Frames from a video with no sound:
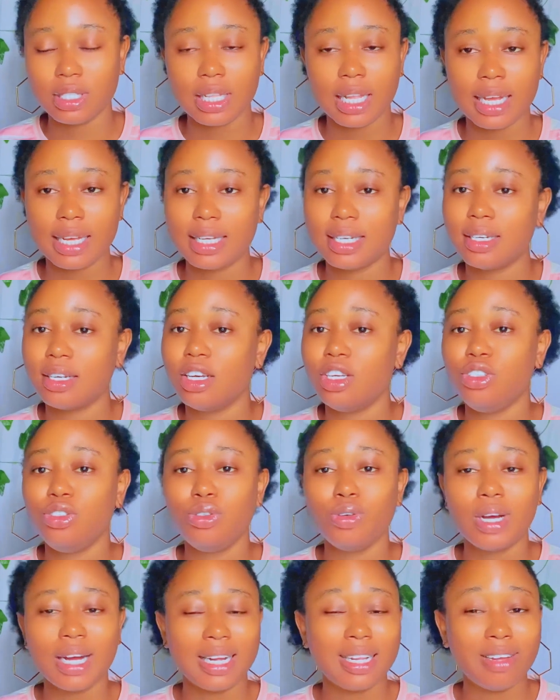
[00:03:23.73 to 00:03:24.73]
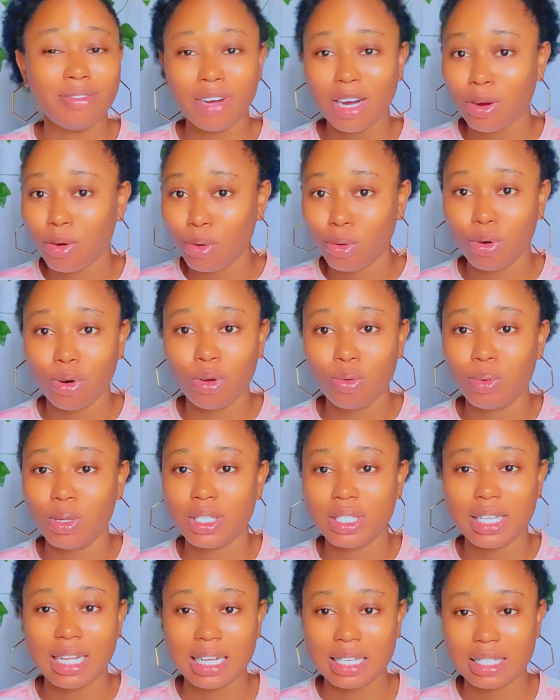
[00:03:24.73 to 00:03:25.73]
Like, you can never go wrong with
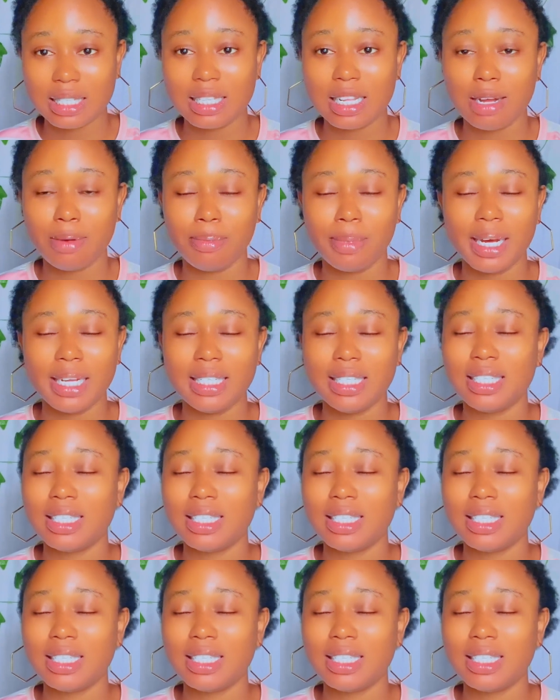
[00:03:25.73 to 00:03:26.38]
niacinamide.